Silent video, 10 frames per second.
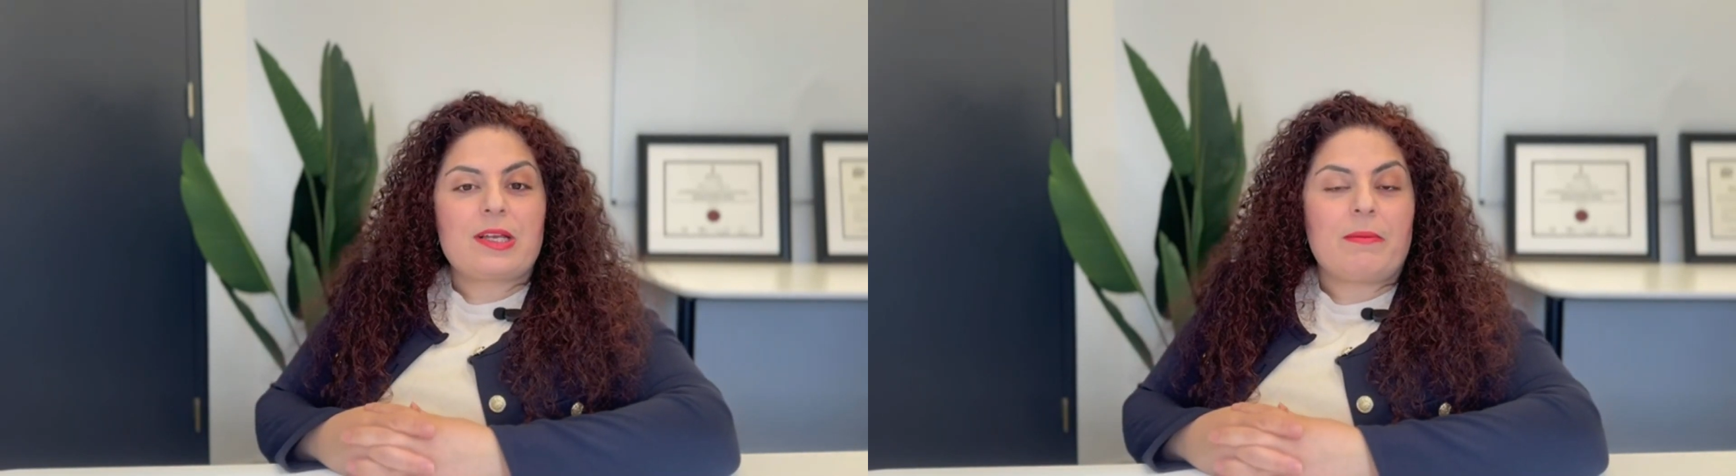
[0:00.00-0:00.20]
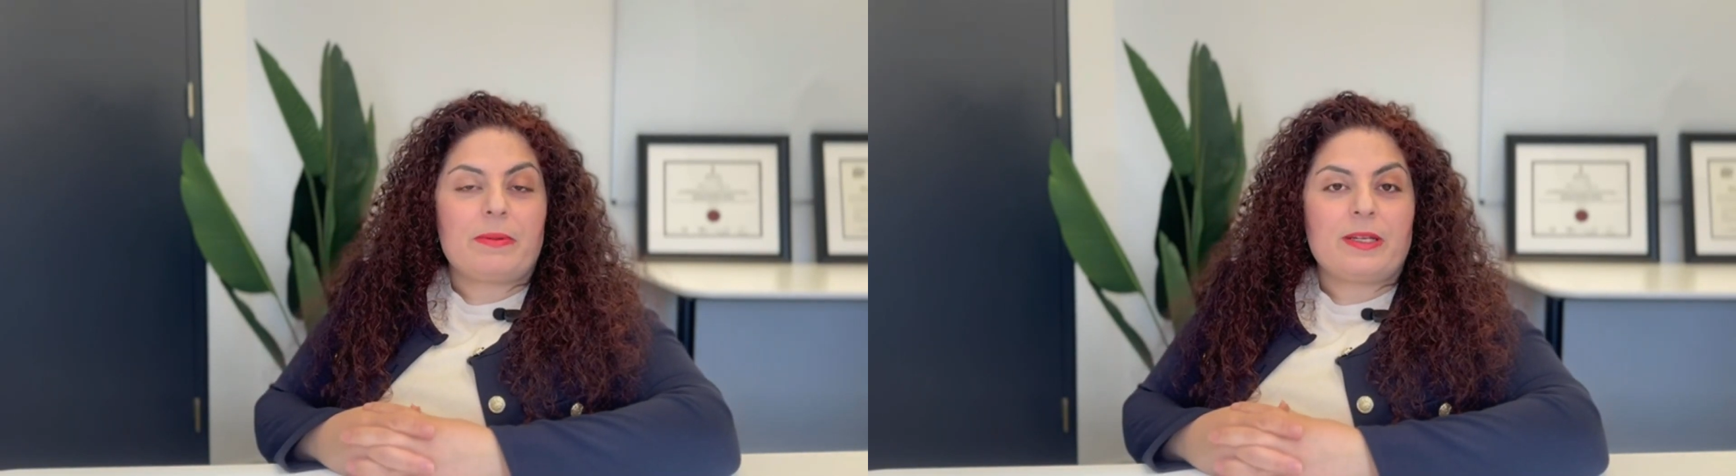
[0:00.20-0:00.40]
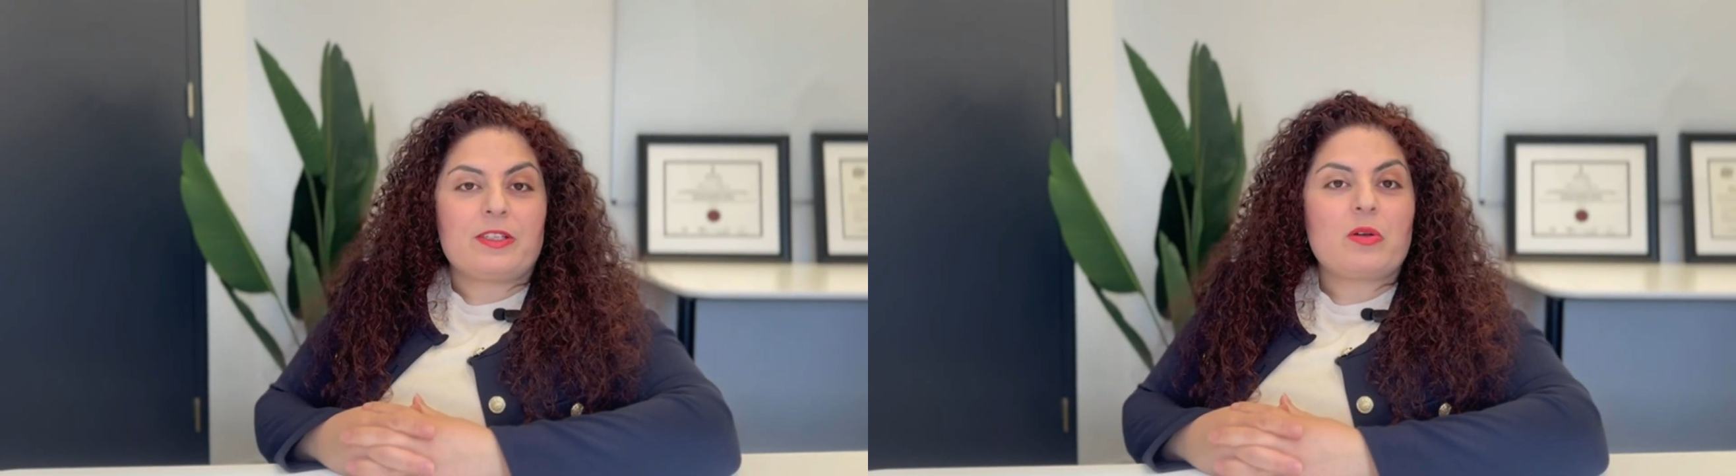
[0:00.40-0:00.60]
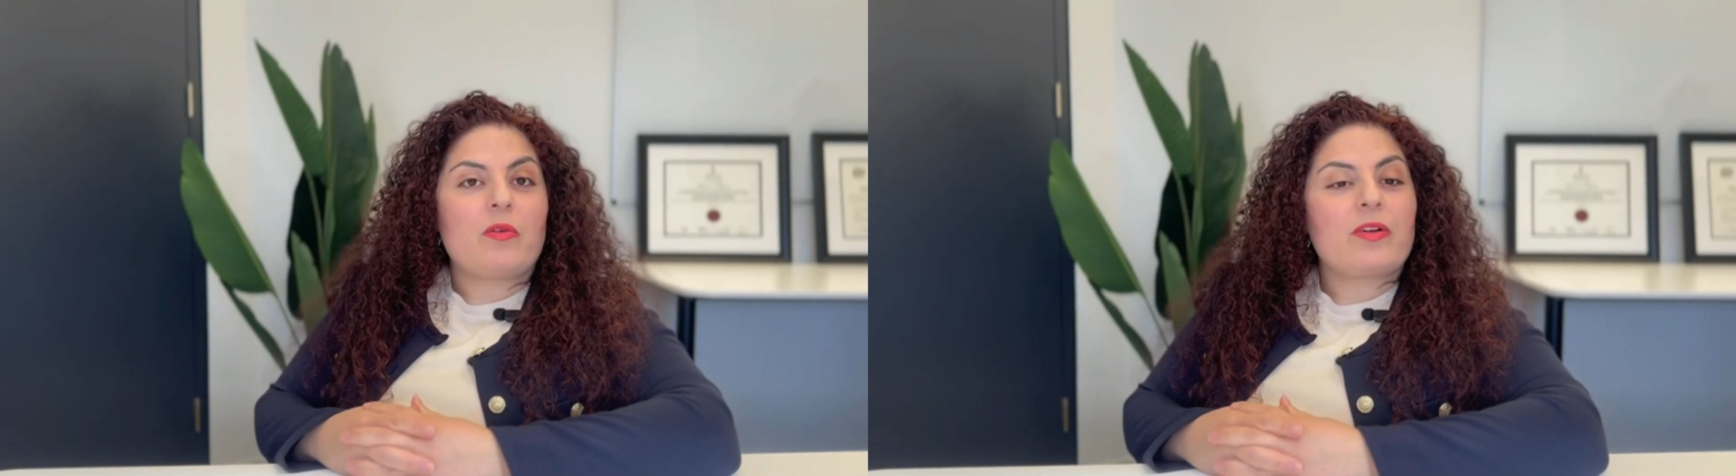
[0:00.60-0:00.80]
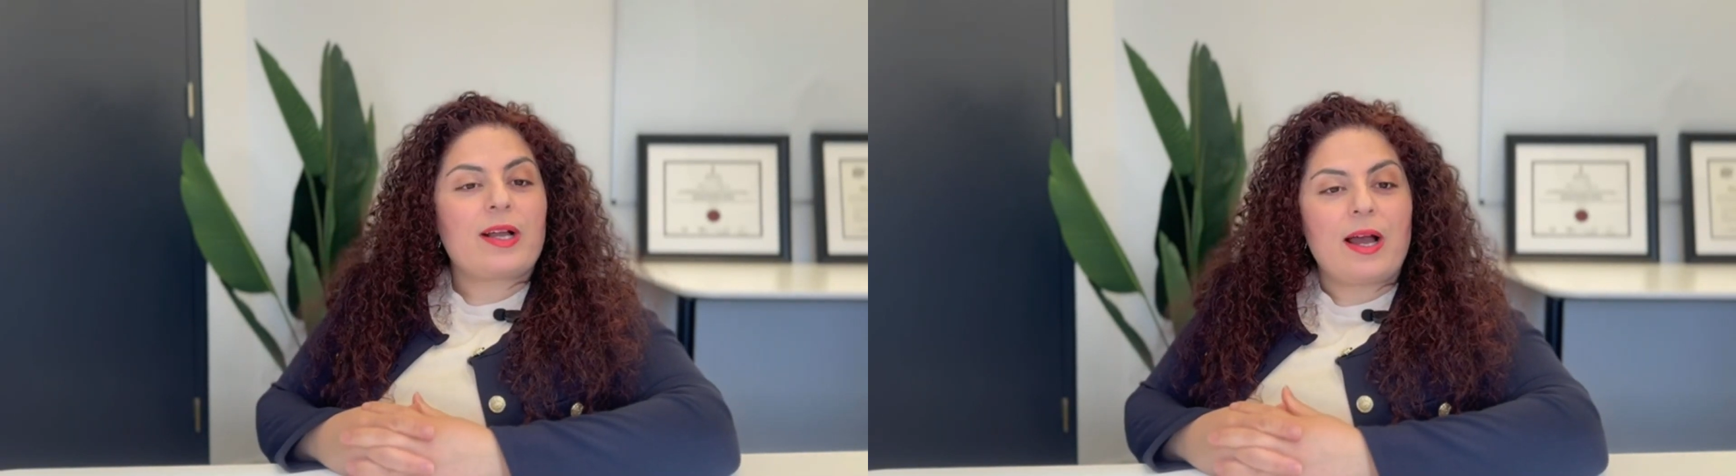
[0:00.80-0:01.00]
companies
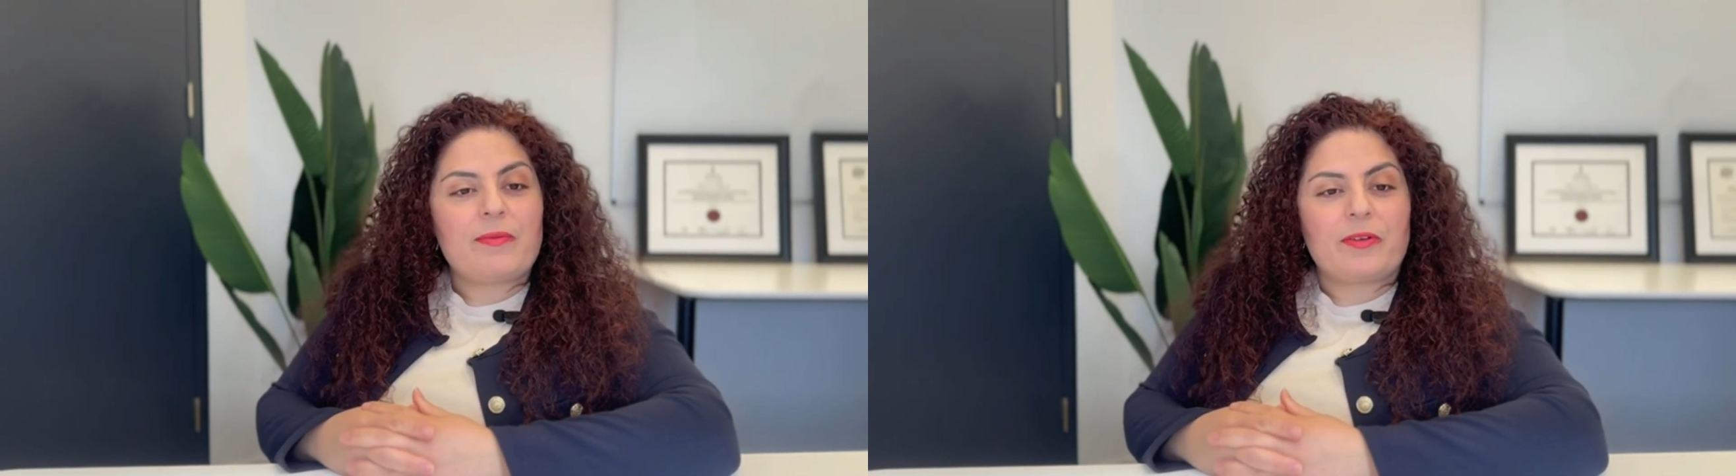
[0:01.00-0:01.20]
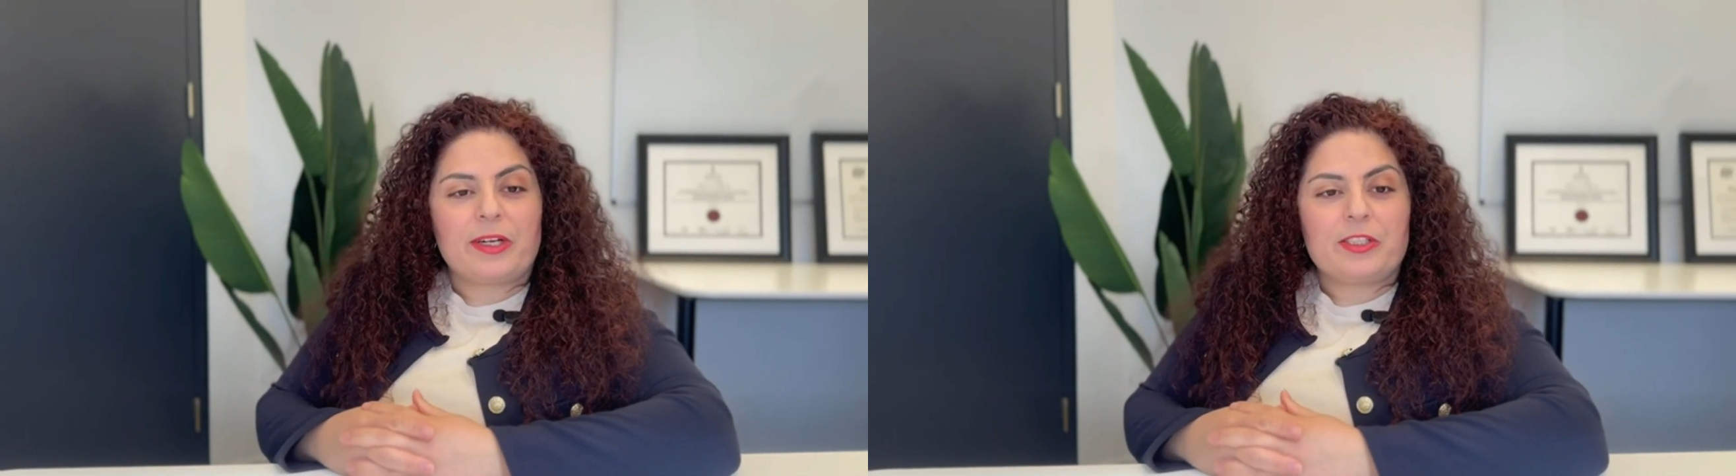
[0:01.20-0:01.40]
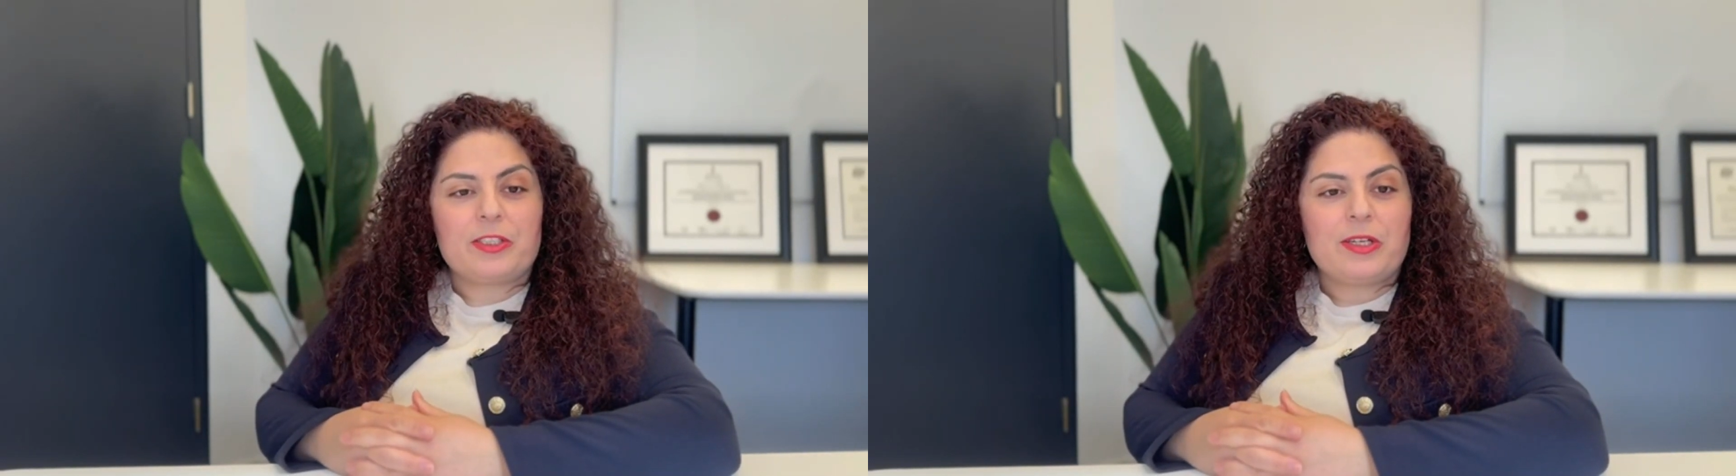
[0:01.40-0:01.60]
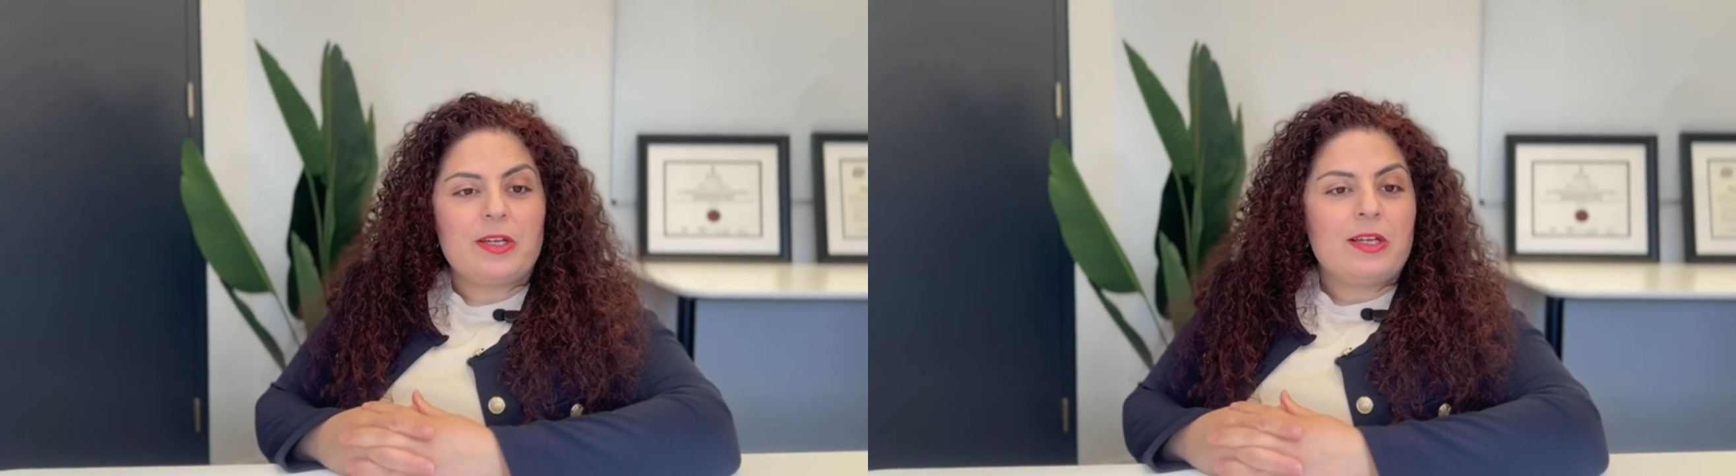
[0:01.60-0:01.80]
over coverage,